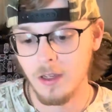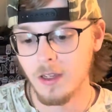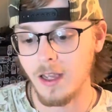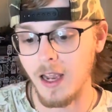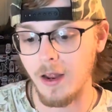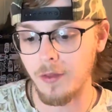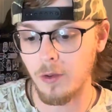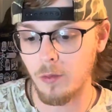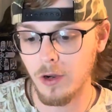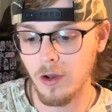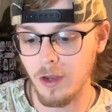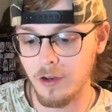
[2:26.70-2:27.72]
And the
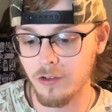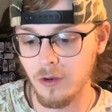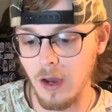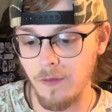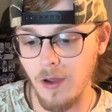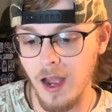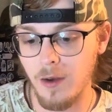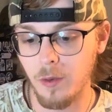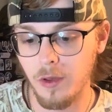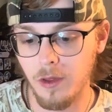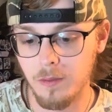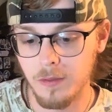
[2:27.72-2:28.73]
real issue I've had
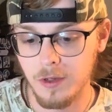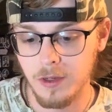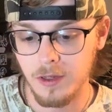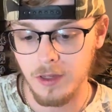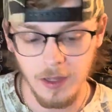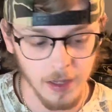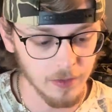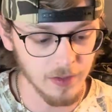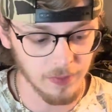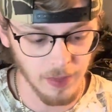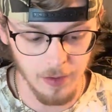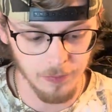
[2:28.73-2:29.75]
with them is
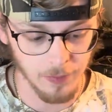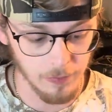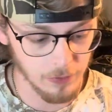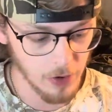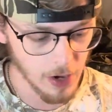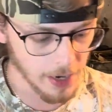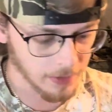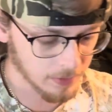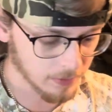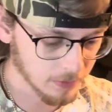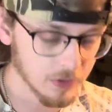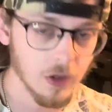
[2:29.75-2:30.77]
that they've cracked.
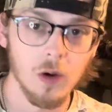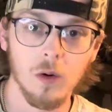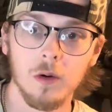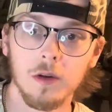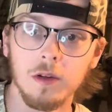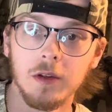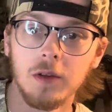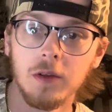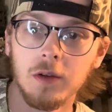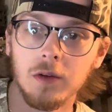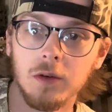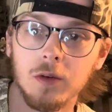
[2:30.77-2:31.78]
So
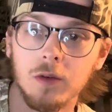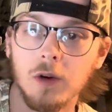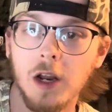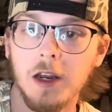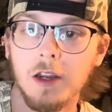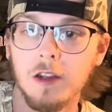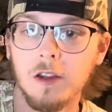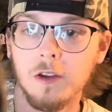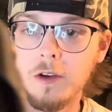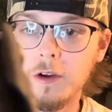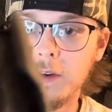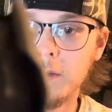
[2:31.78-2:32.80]
right here,